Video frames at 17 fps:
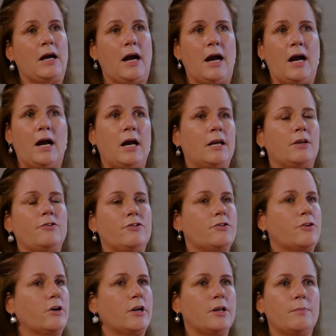I
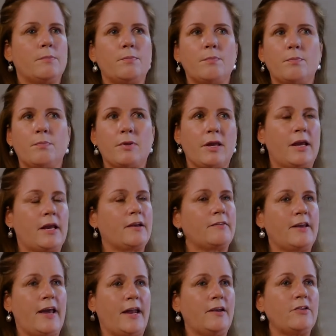started playing
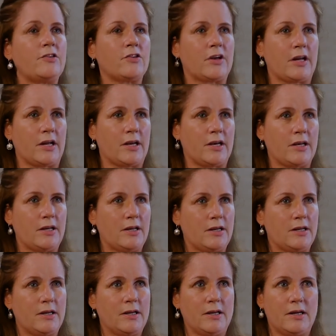tennis again.
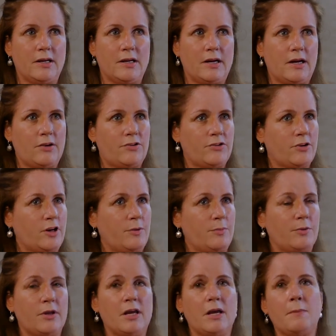I
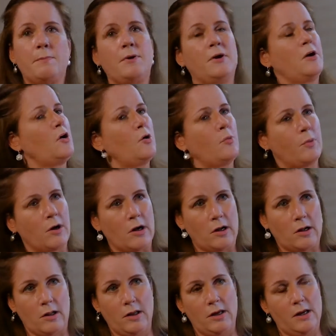started playing
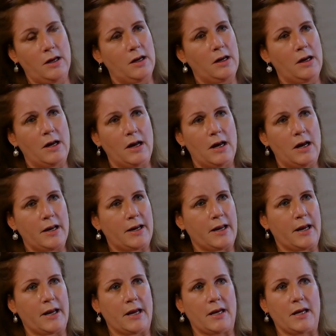pickleball
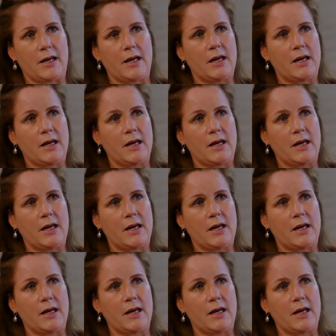again.